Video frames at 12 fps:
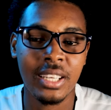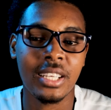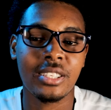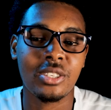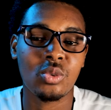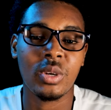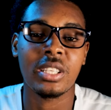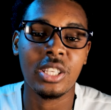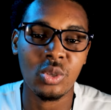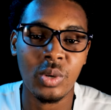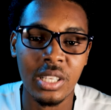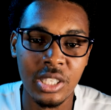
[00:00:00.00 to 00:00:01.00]
it's
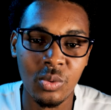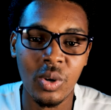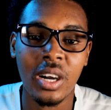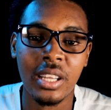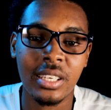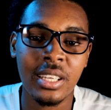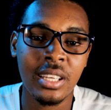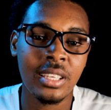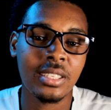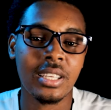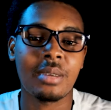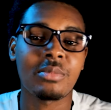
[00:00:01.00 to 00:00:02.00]
2021
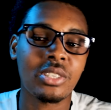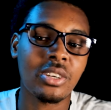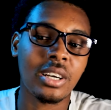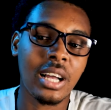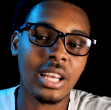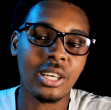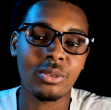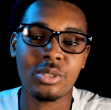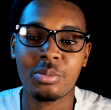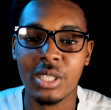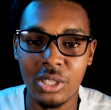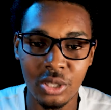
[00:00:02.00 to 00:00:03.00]
Samsung
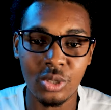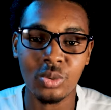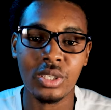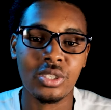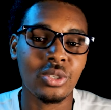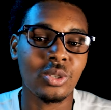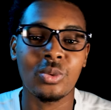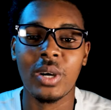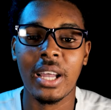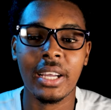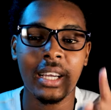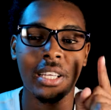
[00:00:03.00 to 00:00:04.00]
allows me to do it so
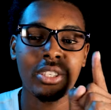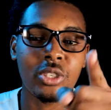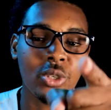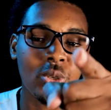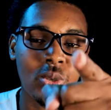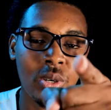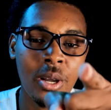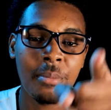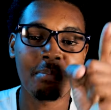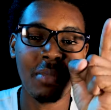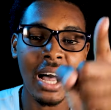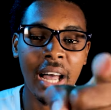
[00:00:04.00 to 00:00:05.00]
why can't you
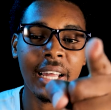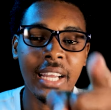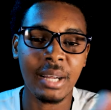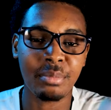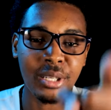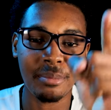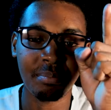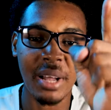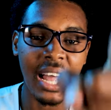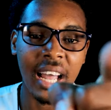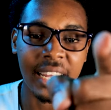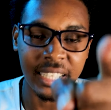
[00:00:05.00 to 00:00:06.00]
bad Apple
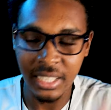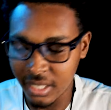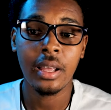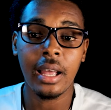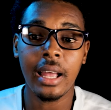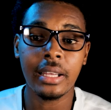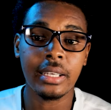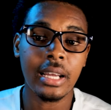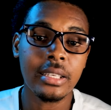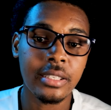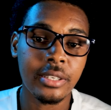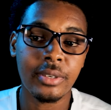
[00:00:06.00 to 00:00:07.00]
bad and
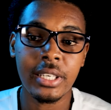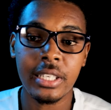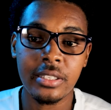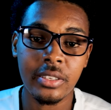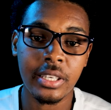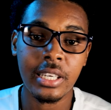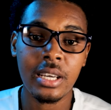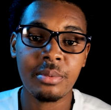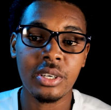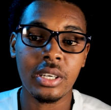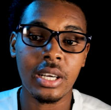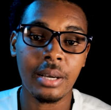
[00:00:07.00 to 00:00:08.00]
as it relates to
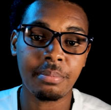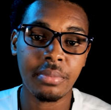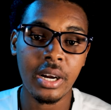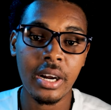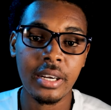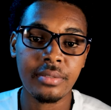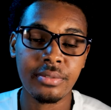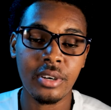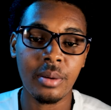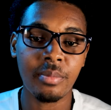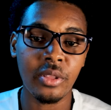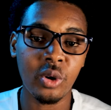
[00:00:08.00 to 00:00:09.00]
camera apart
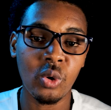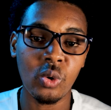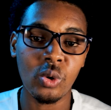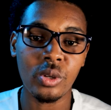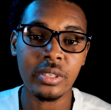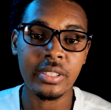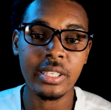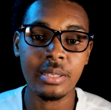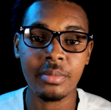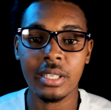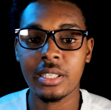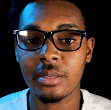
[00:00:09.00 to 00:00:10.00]
from the whole
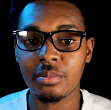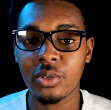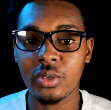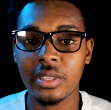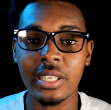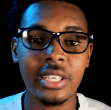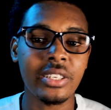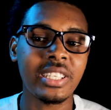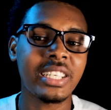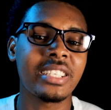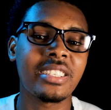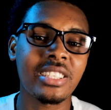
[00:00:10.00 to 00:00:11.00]
cinematic mode there
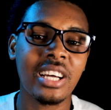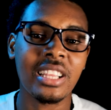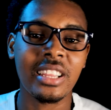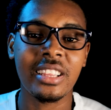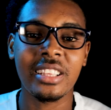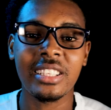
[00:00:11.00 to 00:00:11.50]
is not